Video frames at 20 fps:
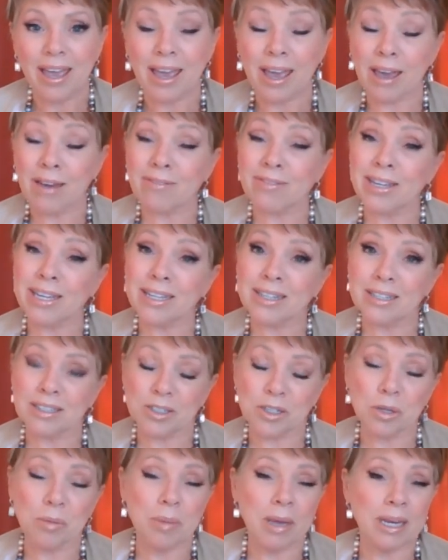Having
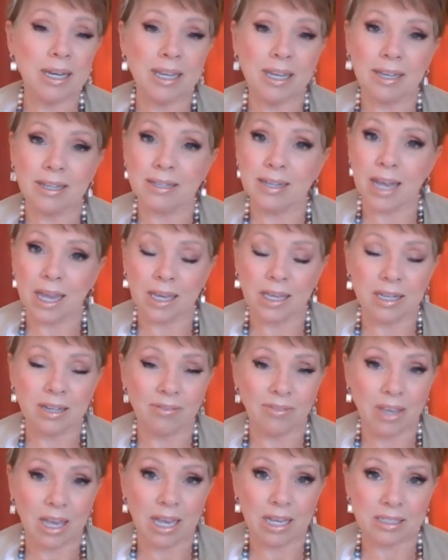too many
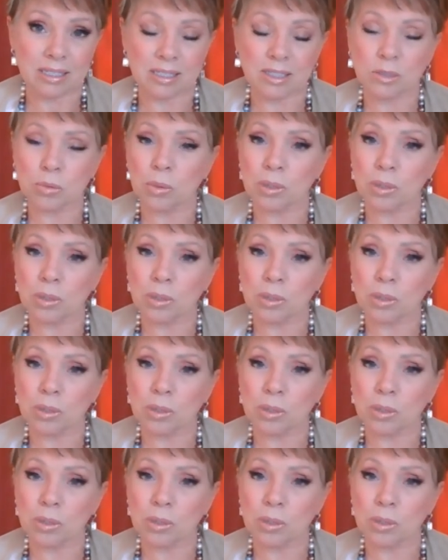negative guests